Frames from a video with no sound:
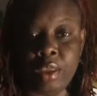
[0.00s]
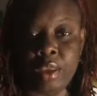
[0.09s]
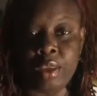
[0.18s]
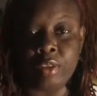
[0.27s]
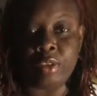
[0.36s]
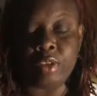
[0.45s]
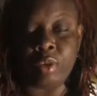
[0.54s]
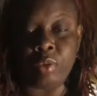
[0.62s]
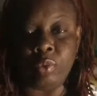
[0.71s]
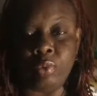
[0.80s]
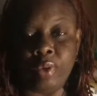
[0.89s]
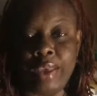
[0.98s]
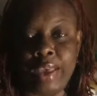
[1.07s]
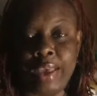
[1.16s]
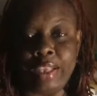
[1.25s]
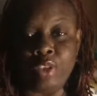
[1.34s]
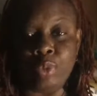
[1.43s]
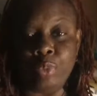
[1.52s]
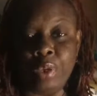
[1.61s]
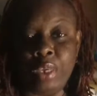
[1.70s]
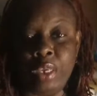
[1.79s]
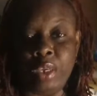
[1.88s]
And so as
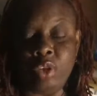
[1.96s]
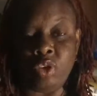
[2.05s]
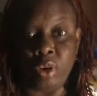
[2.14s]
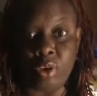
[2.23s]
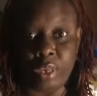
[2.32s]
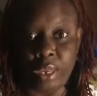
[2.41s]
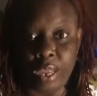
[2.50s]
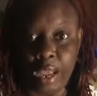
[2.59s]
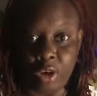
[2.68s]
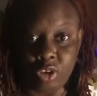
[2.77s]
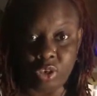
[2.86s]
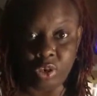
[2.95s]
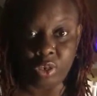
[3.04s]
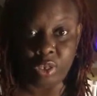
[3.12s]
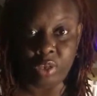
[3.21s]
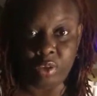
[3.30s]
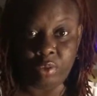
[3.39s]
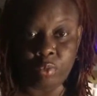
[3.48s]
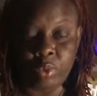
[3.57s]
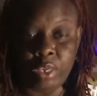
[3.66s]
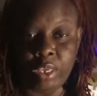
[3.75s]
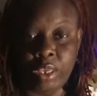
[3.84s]
we journey our journey,
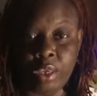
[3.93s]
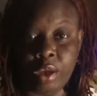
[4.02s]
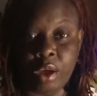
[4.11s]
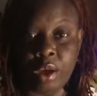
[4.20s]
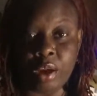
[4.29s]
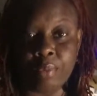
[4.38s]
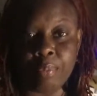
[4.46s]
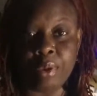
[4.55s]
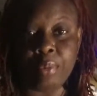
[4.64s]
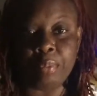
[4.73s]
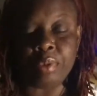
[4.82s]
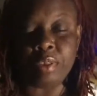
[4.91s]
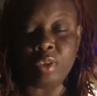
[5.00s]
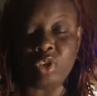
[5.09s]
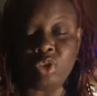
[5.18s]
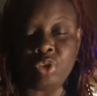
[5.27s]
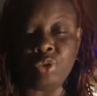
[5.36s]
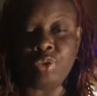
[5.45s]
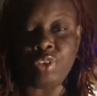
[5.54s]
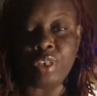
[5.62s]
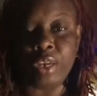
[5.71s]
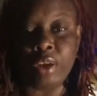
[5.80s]
we are put in position to
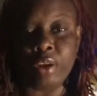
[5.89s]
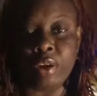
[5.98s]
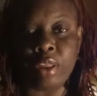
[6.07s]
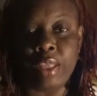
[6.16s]
share